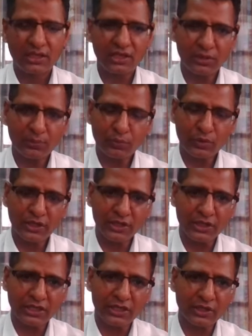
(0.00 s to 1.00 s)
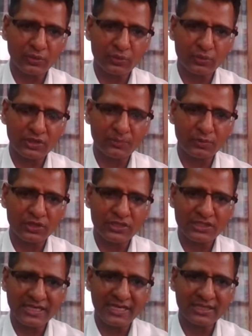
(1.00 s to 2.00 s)
if we recruit, if we
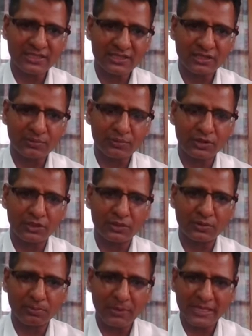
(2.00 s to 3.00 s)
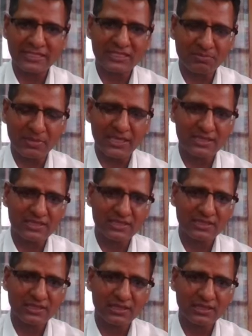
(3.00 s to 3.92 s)
select, if we placement,